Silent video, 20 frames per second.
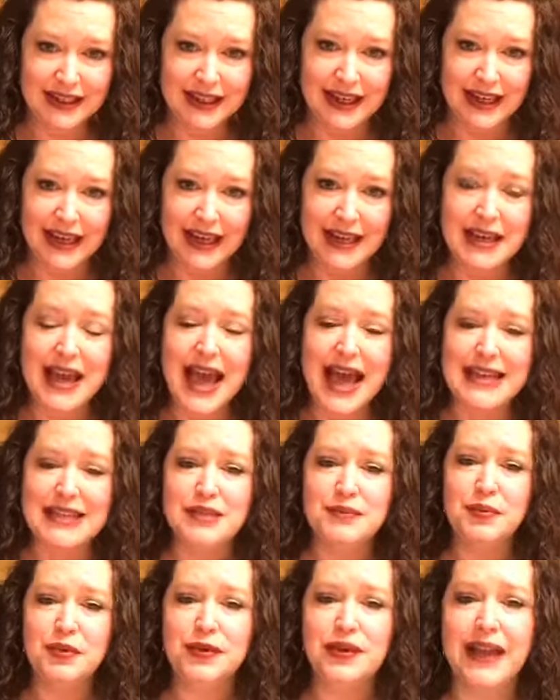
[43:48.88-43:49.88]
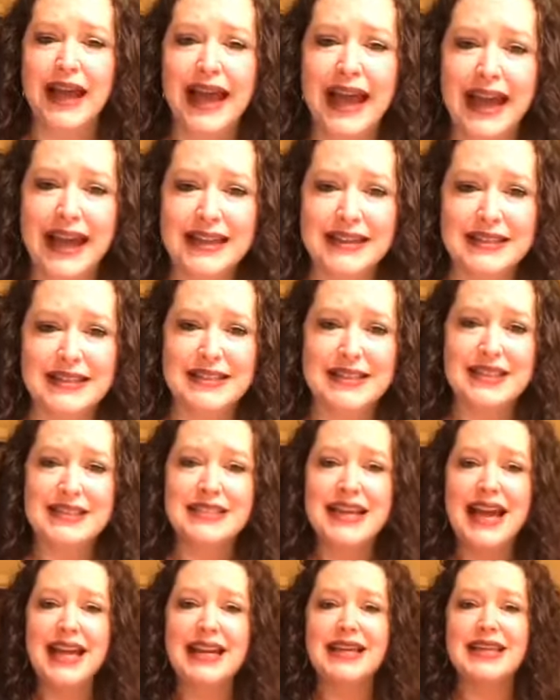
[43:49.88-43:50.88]
He has plans to
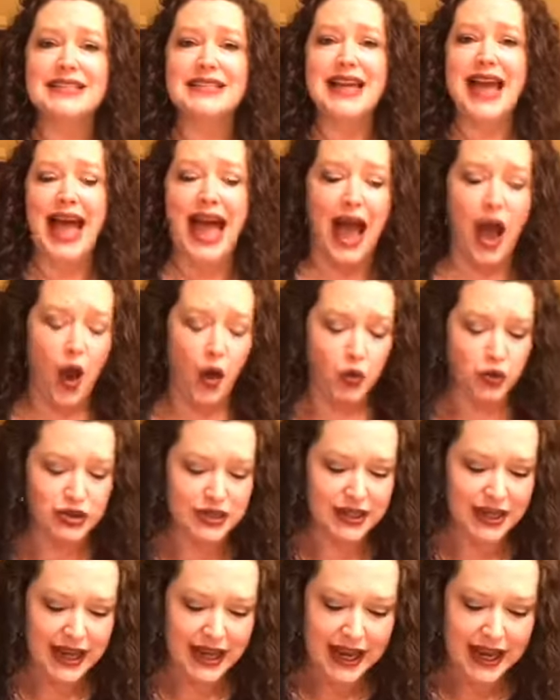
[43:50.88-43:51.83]
take us out